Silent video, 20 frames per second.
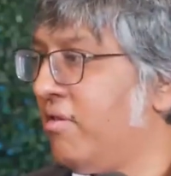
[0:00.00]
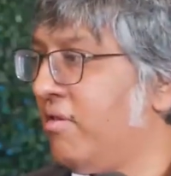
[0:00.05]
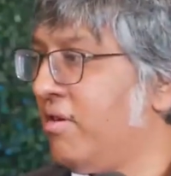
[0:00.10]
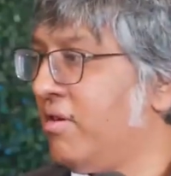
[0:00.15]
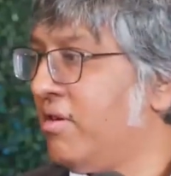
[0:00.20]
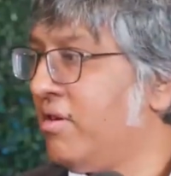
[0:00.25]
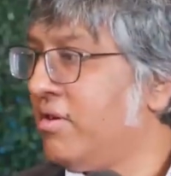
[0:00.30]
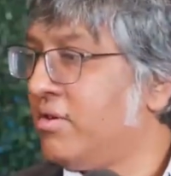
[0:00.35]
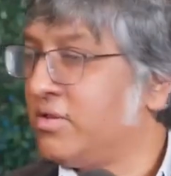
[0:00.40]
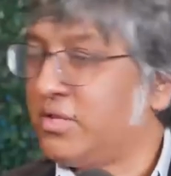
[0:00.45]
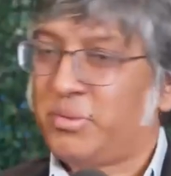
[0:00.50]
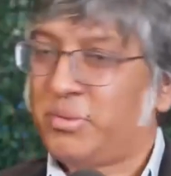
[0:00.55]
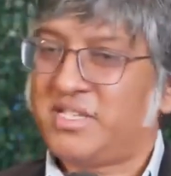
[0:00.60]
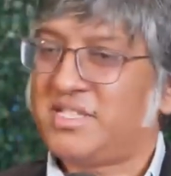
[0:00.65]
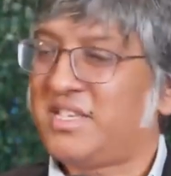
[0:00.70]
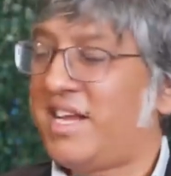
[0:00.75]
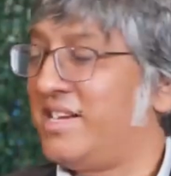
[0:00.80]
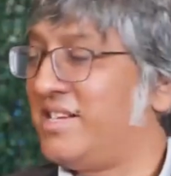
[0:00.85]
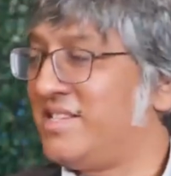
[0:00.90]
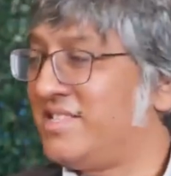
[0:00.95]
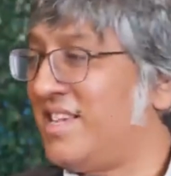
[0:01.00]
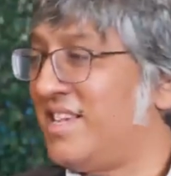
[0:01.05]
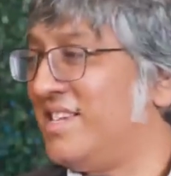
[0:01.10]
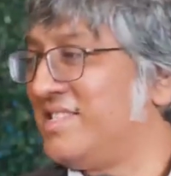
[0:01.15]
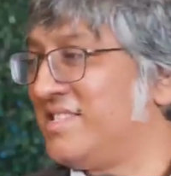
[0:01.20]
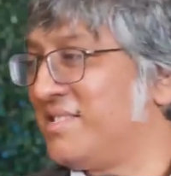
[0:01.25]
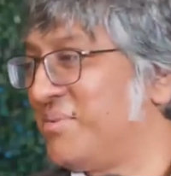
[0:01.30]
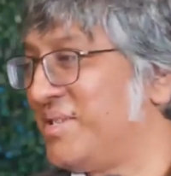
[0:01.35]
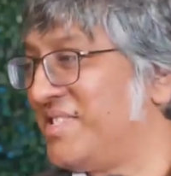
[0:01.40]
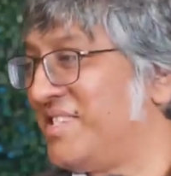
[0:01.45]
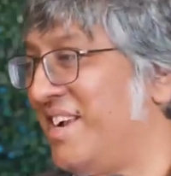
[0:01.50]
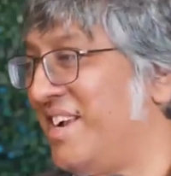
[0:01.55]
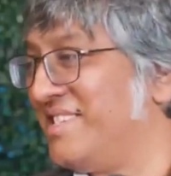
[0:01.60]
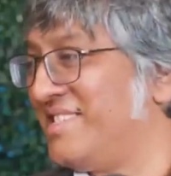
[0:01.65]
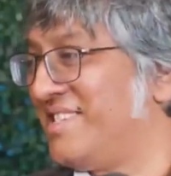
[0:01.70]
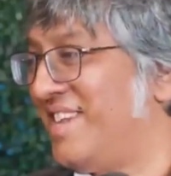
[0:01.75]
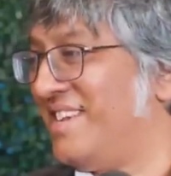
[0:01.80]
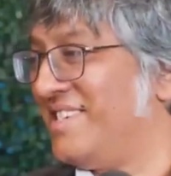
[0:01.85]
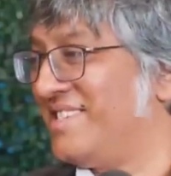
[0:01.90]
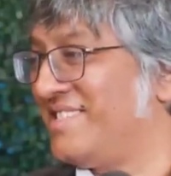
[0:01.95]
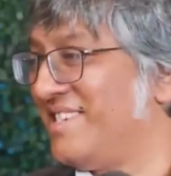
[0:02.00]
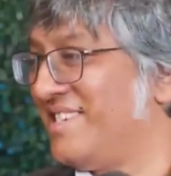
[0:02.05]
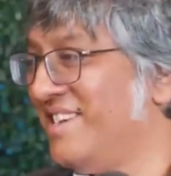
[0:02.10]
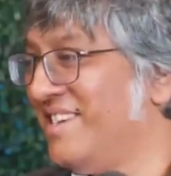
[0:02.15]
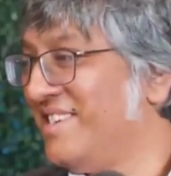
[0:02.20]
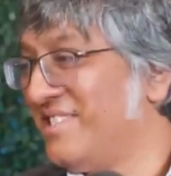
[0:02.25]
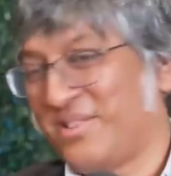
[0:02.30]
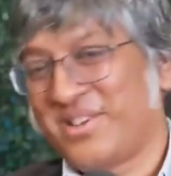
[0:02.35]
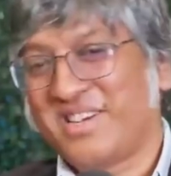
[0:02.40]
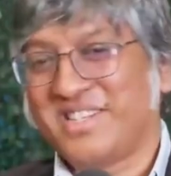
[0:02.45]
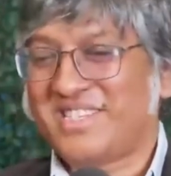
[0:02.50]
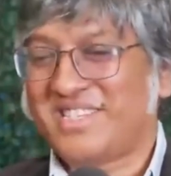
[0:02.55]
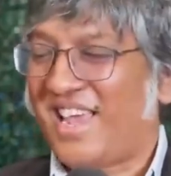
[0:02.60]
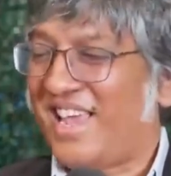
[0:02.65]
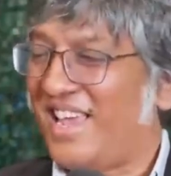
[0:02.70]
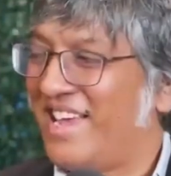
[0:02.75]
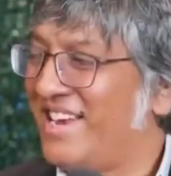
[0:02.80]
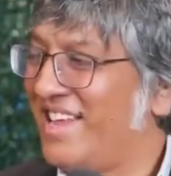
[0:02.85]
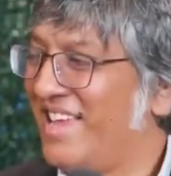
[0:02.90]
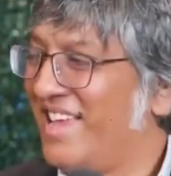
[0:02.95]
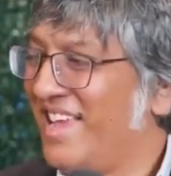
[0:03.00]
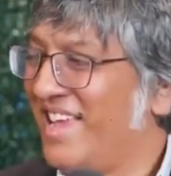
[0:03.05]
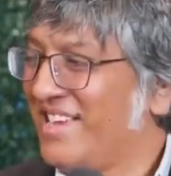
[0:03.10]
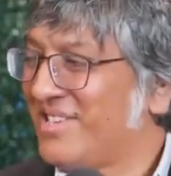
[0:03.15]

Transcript: So what the scientist says is what science says. So they're gonna say it.